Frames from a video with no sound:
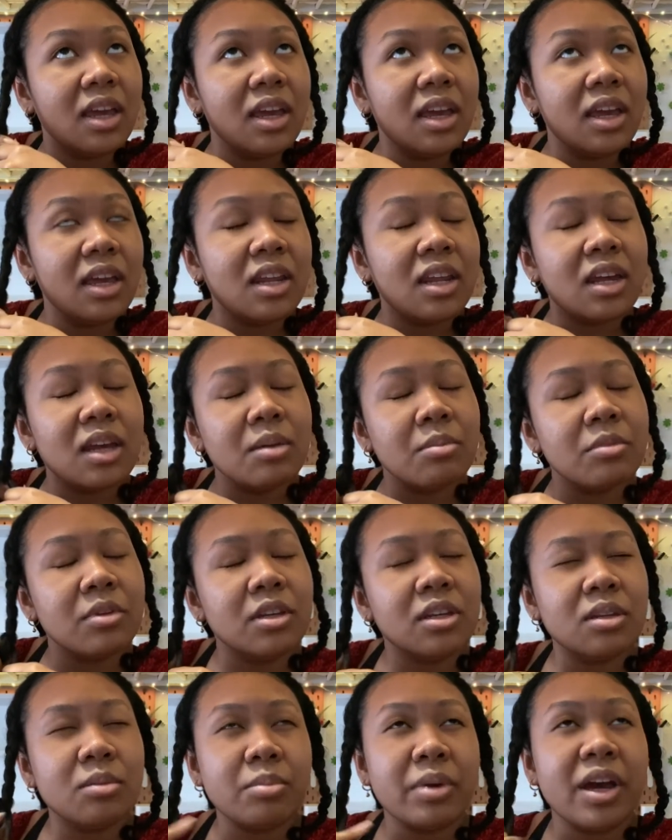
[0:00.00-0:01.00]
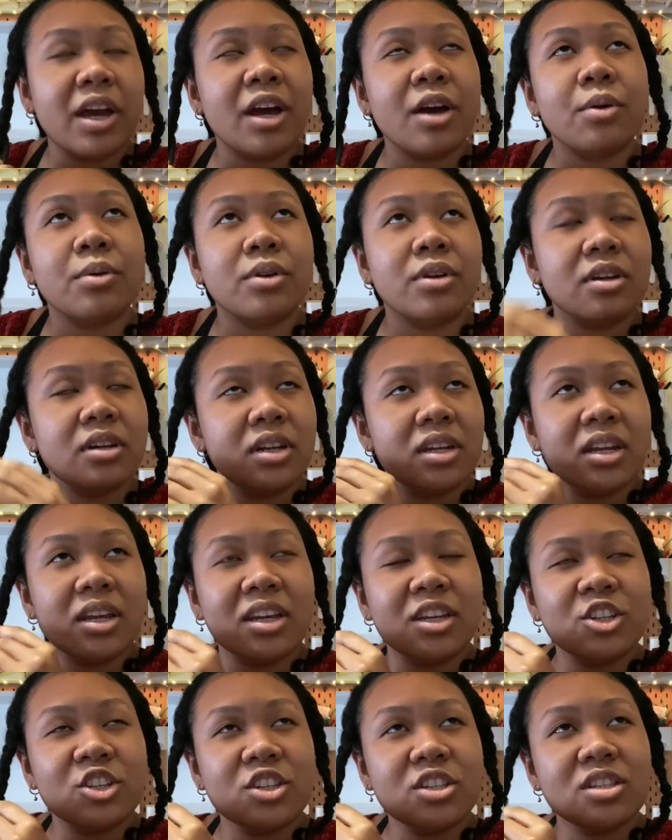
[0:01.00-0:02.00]
and I'm empowered, and
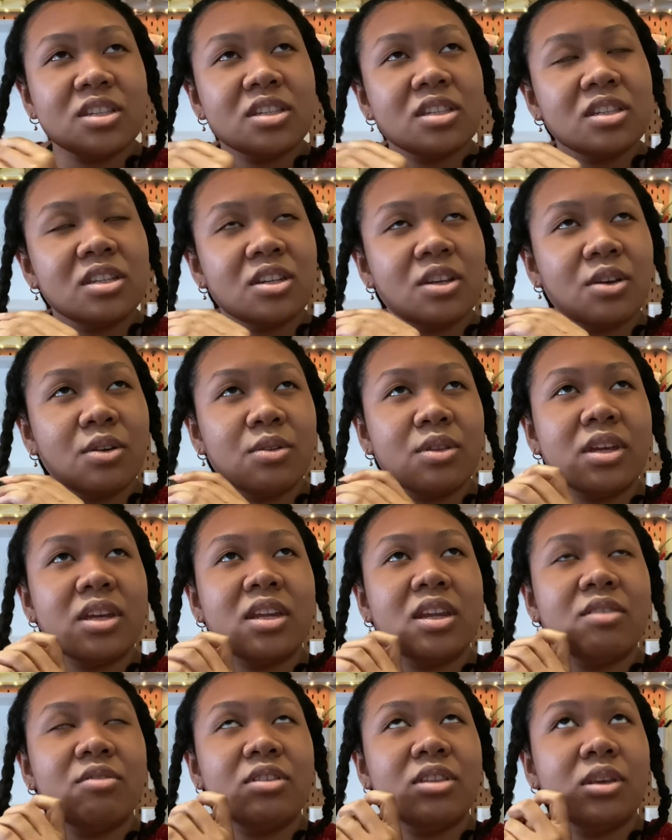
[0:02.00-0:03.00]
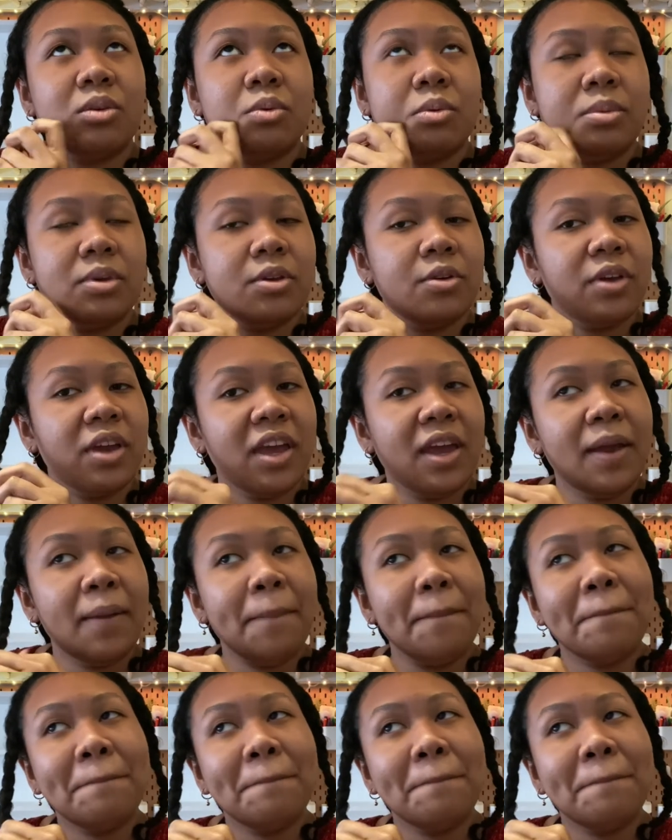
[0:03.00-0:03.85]
I just know that everything will be okay.